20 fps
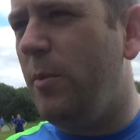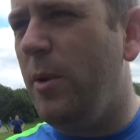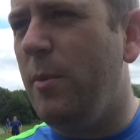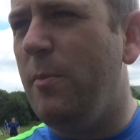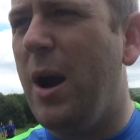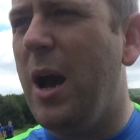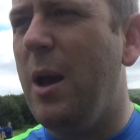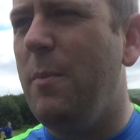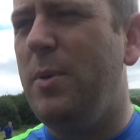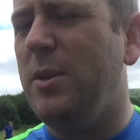I mean,
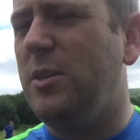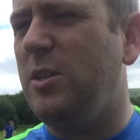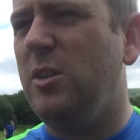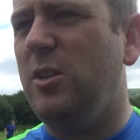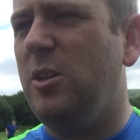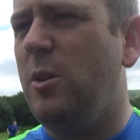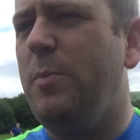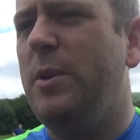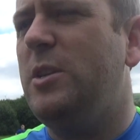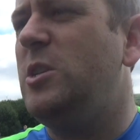
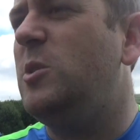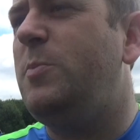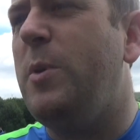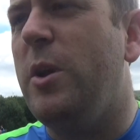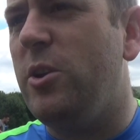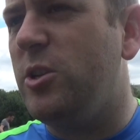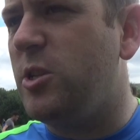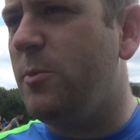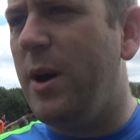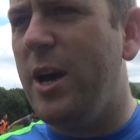your busiest
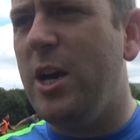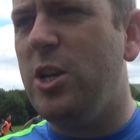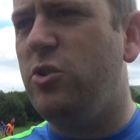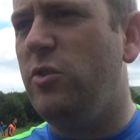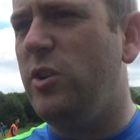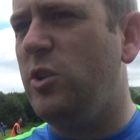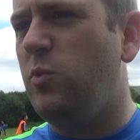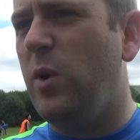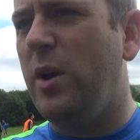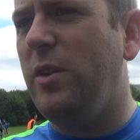period as a
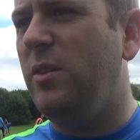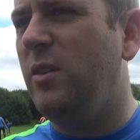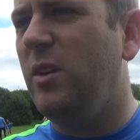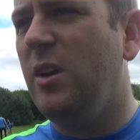manager is when